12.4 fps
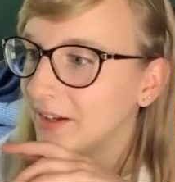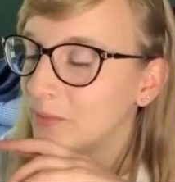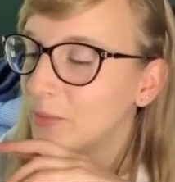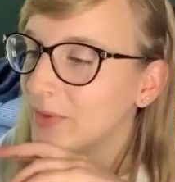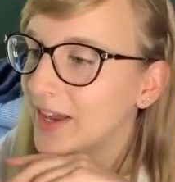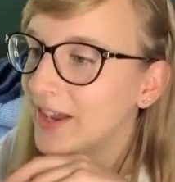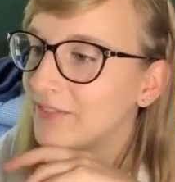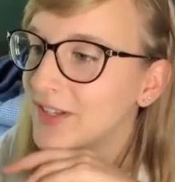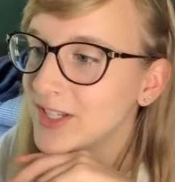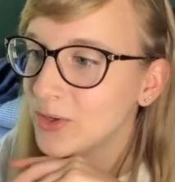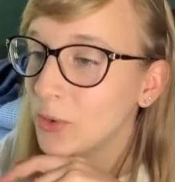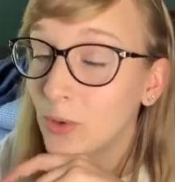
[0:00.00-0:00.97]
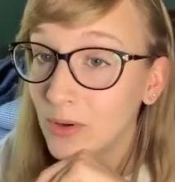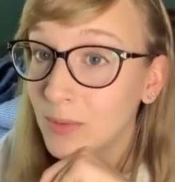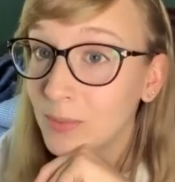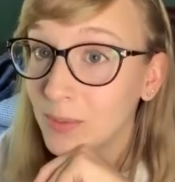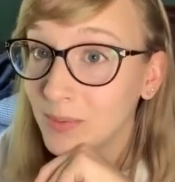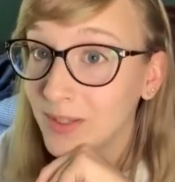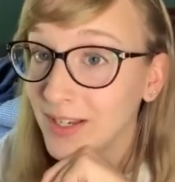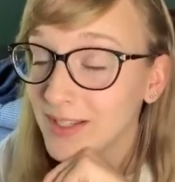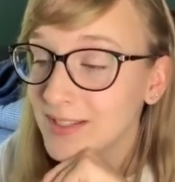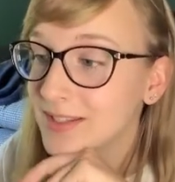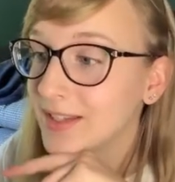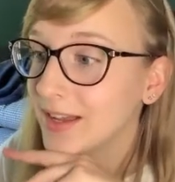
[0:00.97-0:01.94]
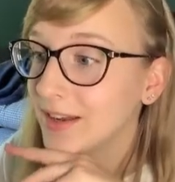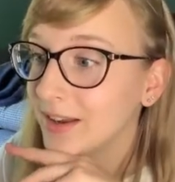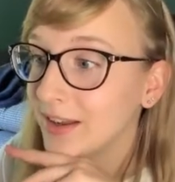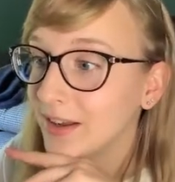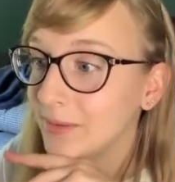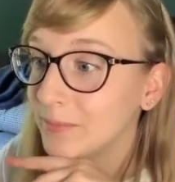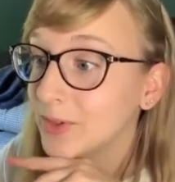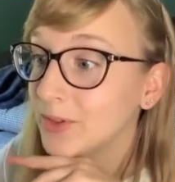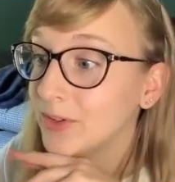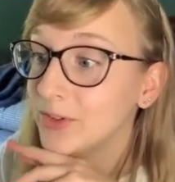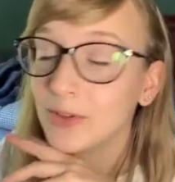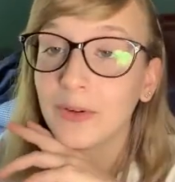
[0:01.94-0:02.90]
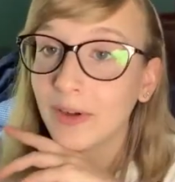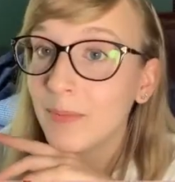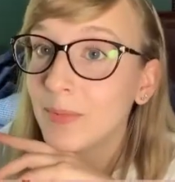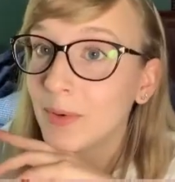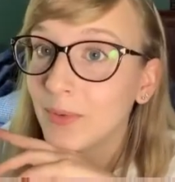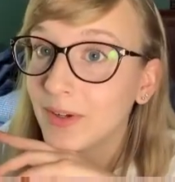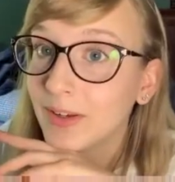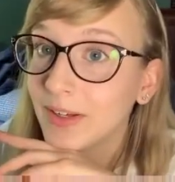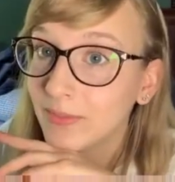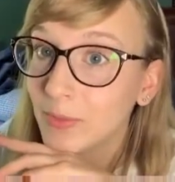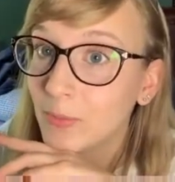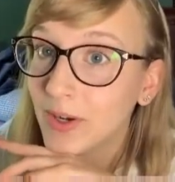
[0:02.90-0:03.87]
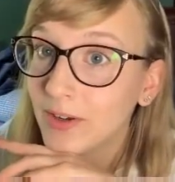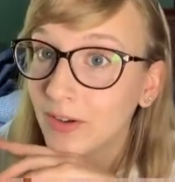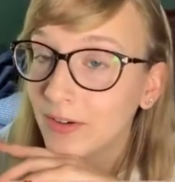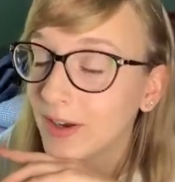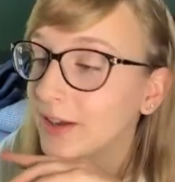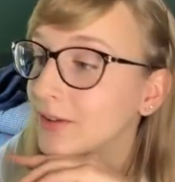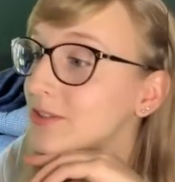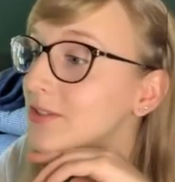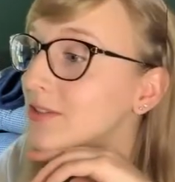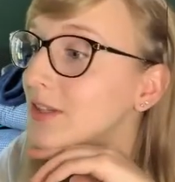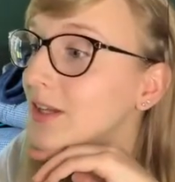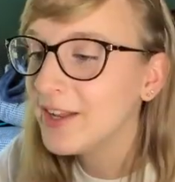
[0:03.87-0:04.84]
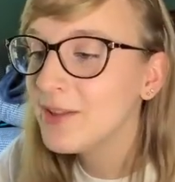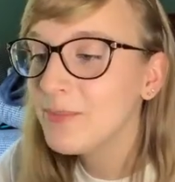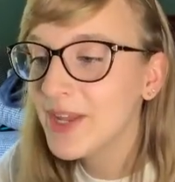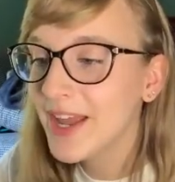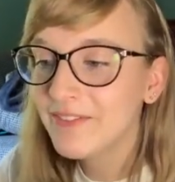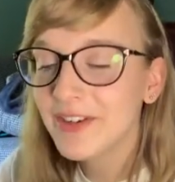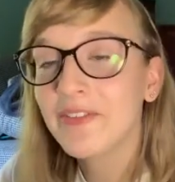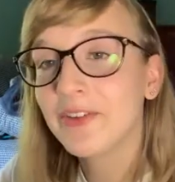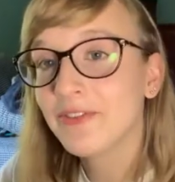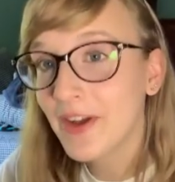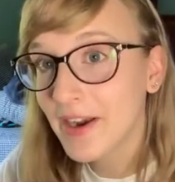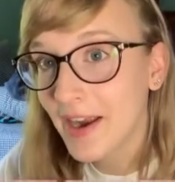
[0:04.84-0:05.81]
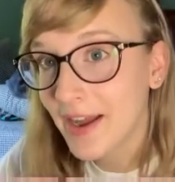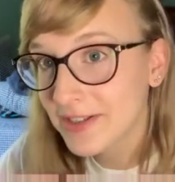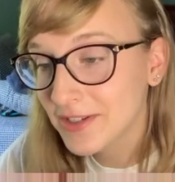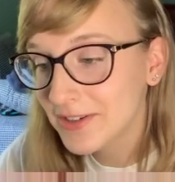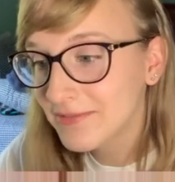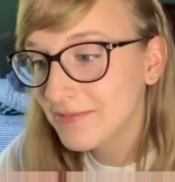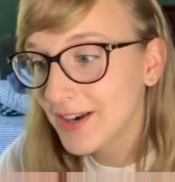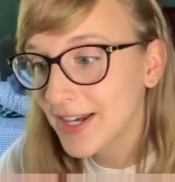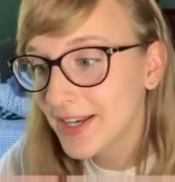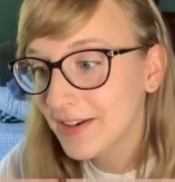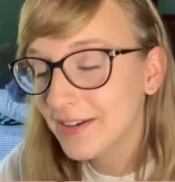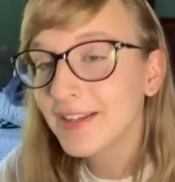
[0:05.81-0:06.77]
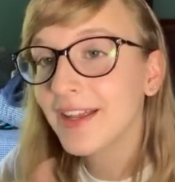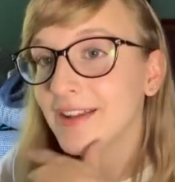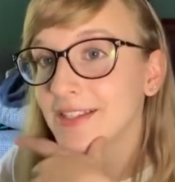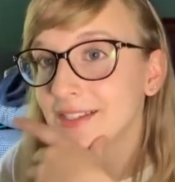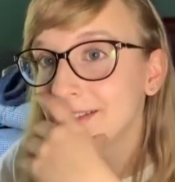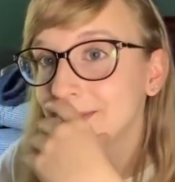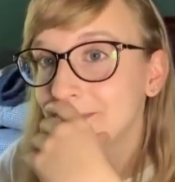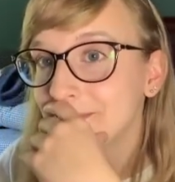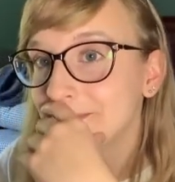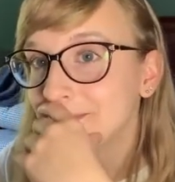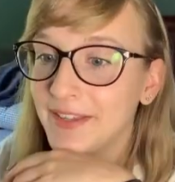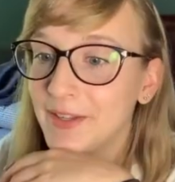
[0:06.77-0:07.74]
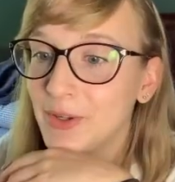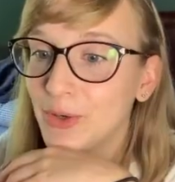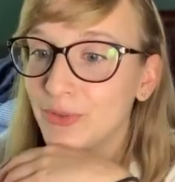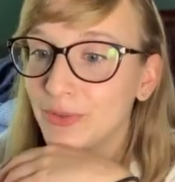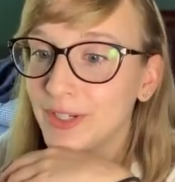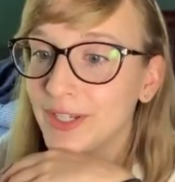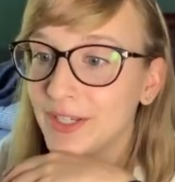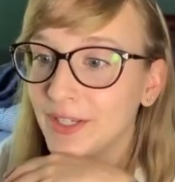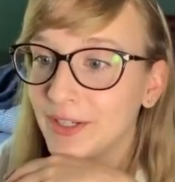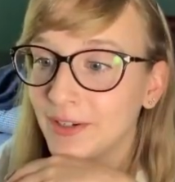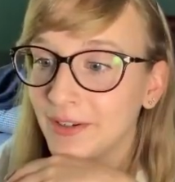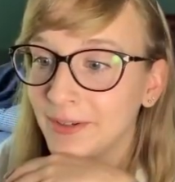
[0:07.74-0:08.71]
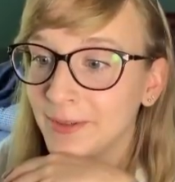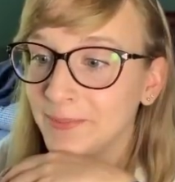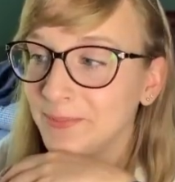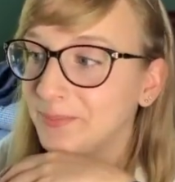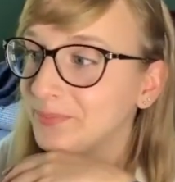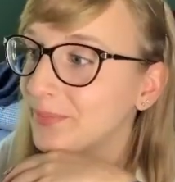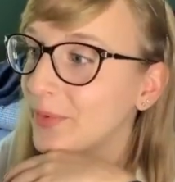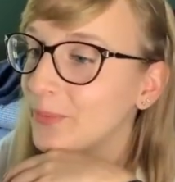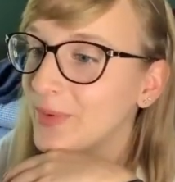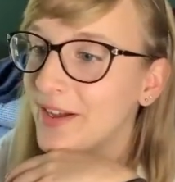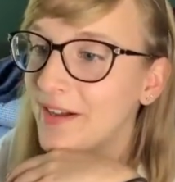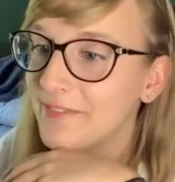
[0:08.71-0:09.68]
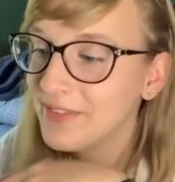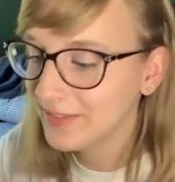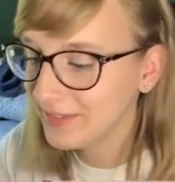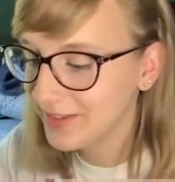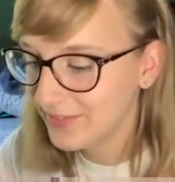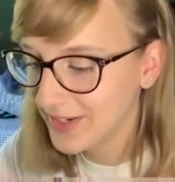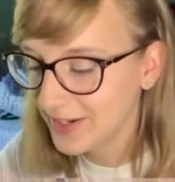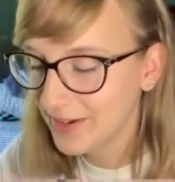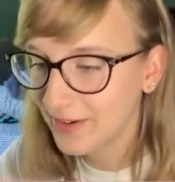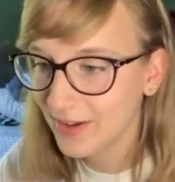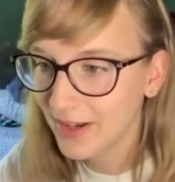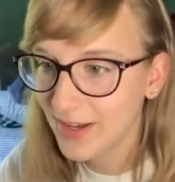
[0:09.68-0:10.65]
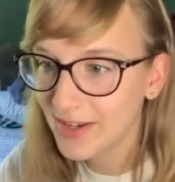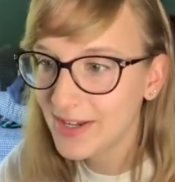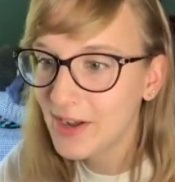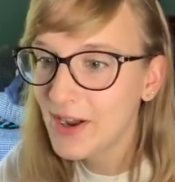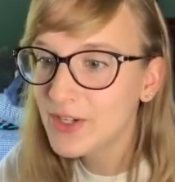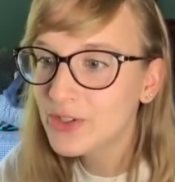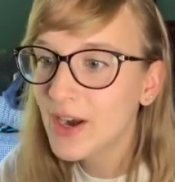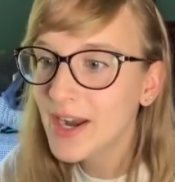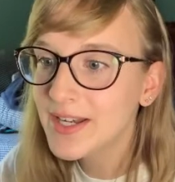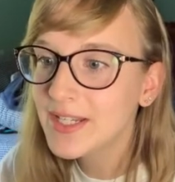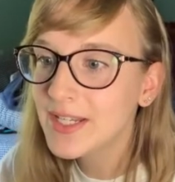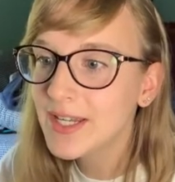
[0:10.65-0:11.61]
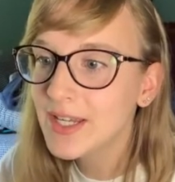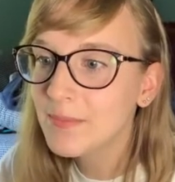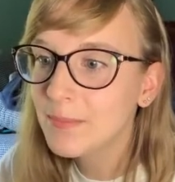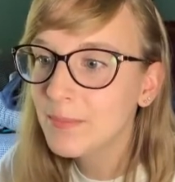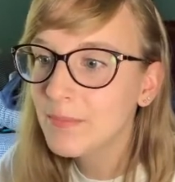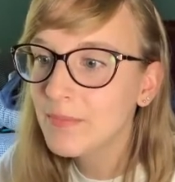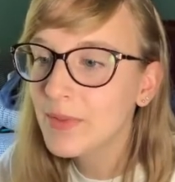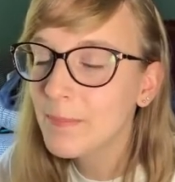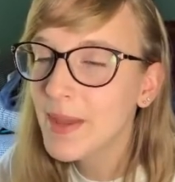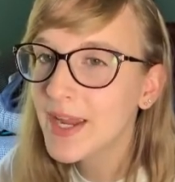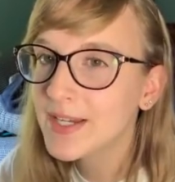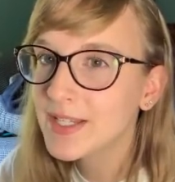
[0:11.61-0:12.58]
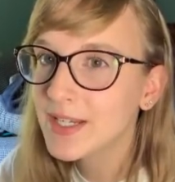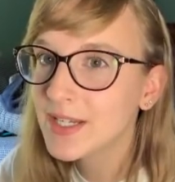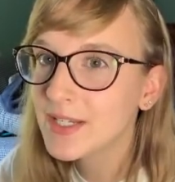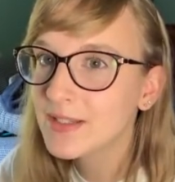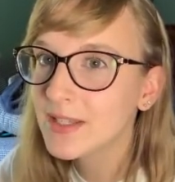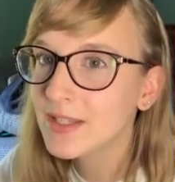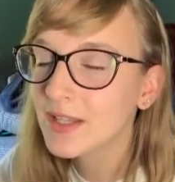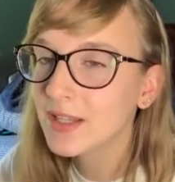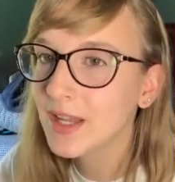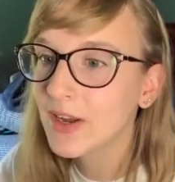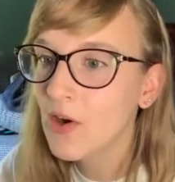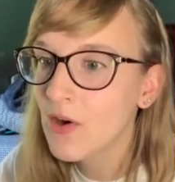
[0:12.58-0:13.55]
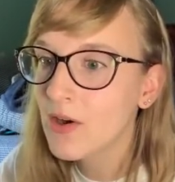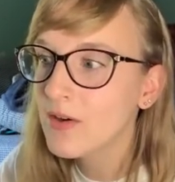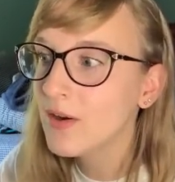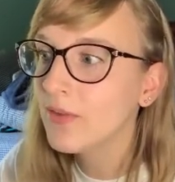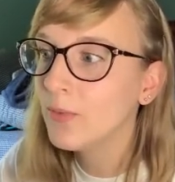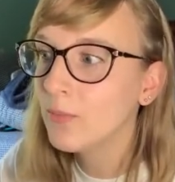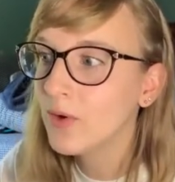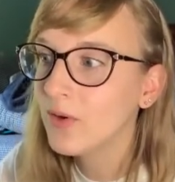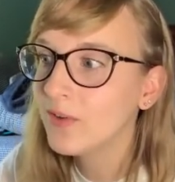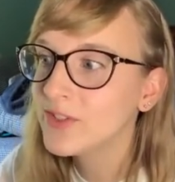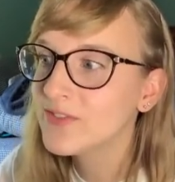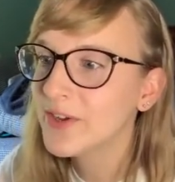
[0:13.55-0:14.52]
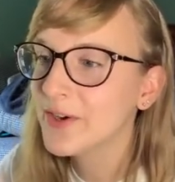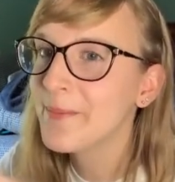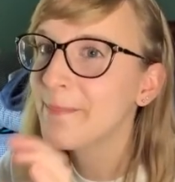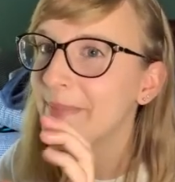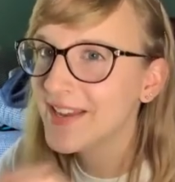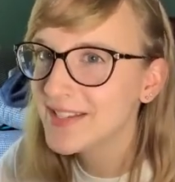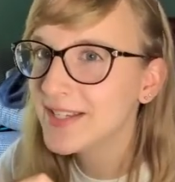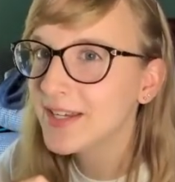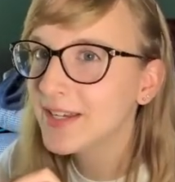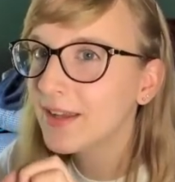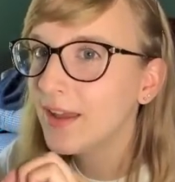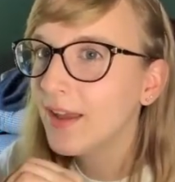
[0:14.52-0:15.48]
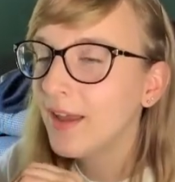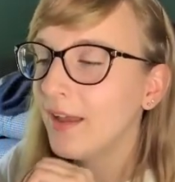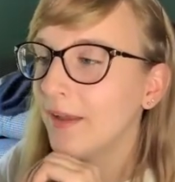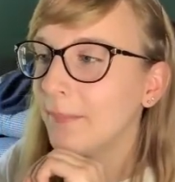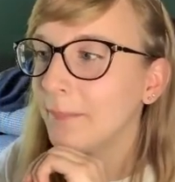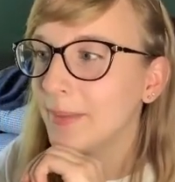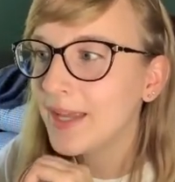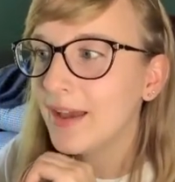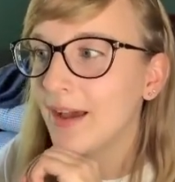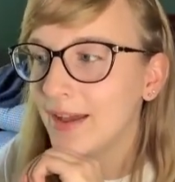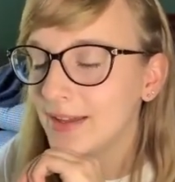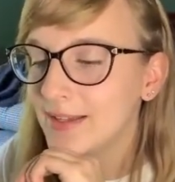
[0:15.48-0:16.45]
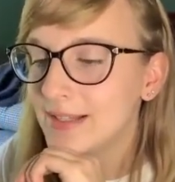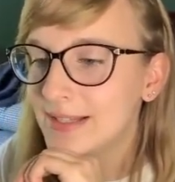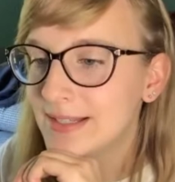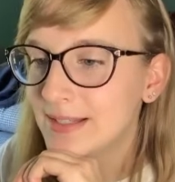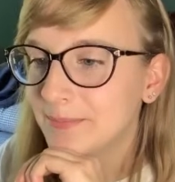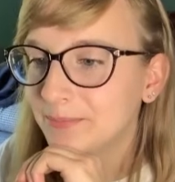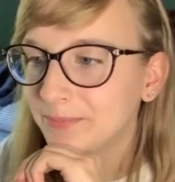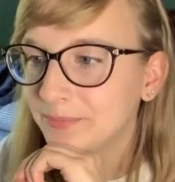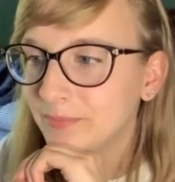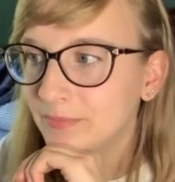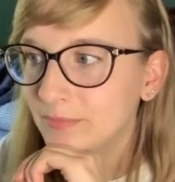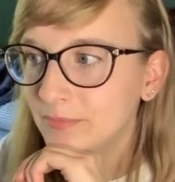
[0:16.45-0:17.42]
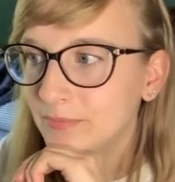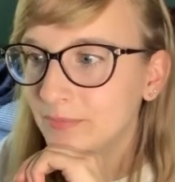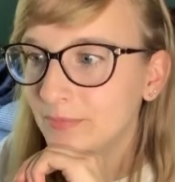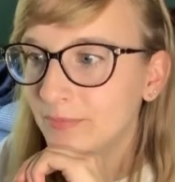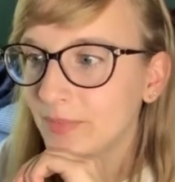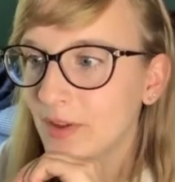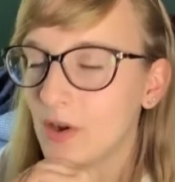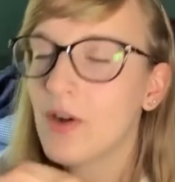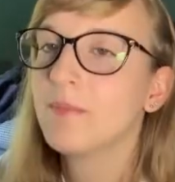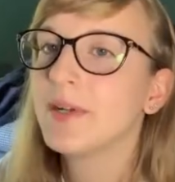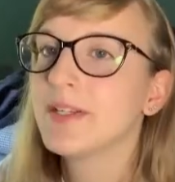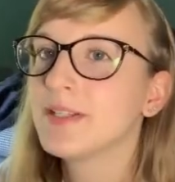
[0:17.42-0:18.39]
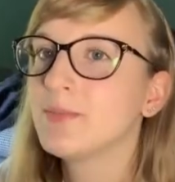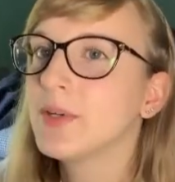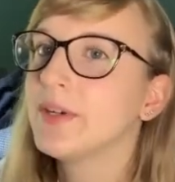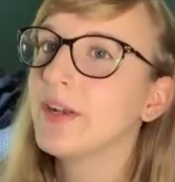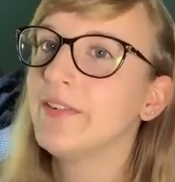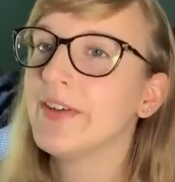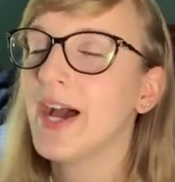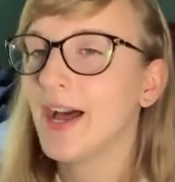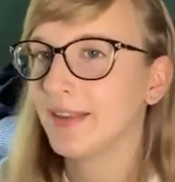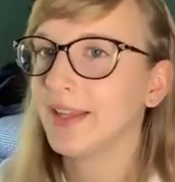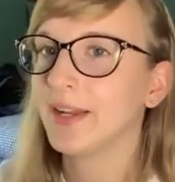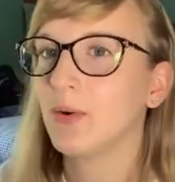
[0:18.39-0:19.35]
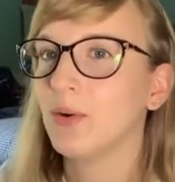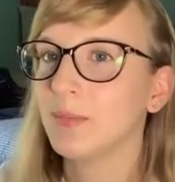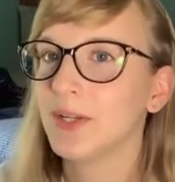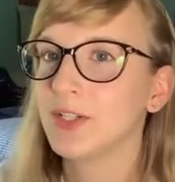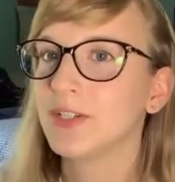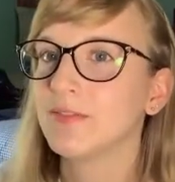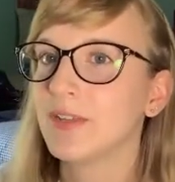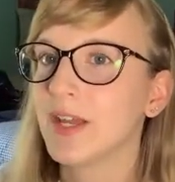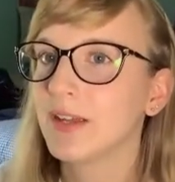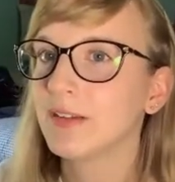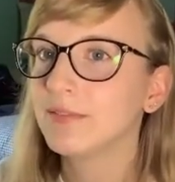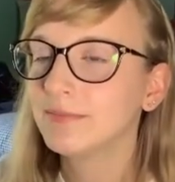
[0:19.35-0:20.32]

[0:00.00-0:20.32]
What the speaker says: We have these horrible plates that your grandma wouldn't even want in her house. And then we have another fire hazard right here, yes. And then over here, we have the living area. Now I tried to keep the paintings and the like art on the walls very basic, because Harmonist wouldn't have had like a whole bunch of like